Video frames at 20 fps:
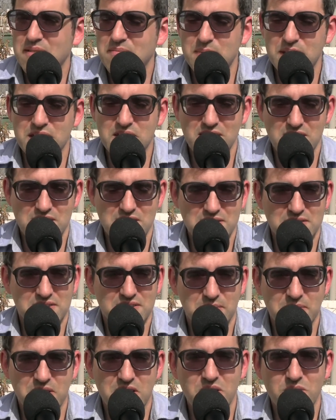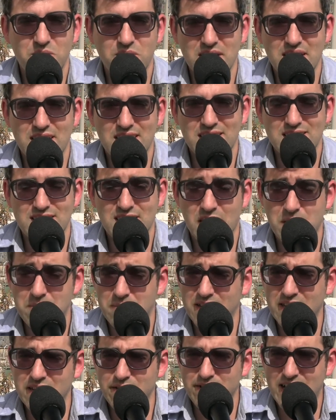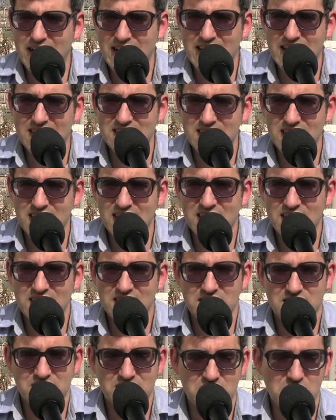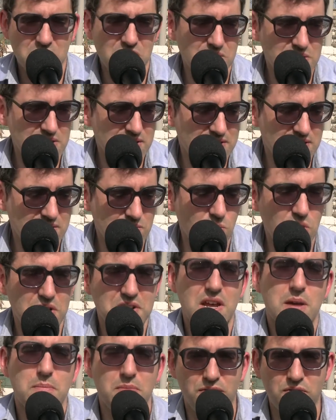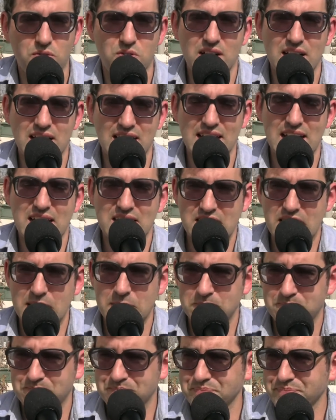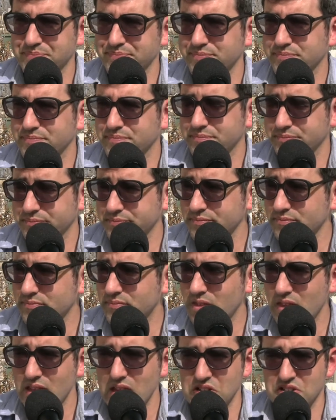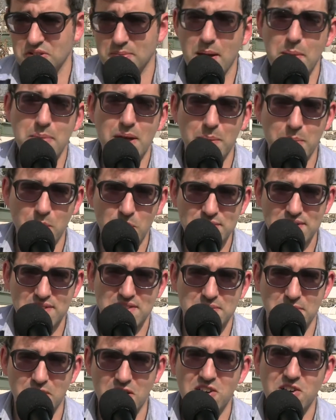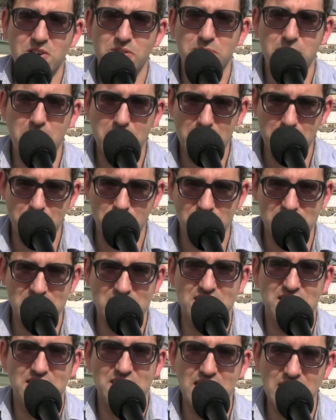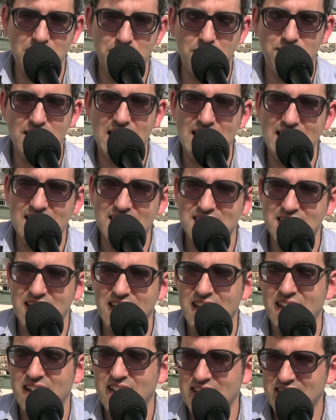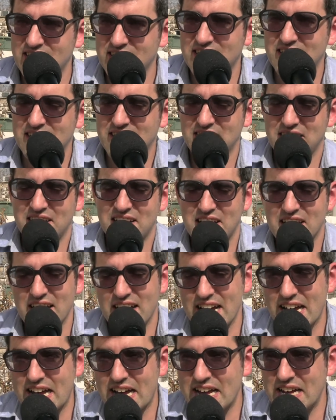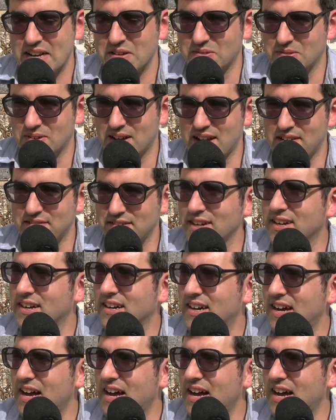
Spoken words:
because tomorrow is, I believe, Aliyah Day. So this is one day before Aliyah Day. So maybe I'll post this tomorrow. Maybe I'll post this on the eve of Aliyah Day. Whatever.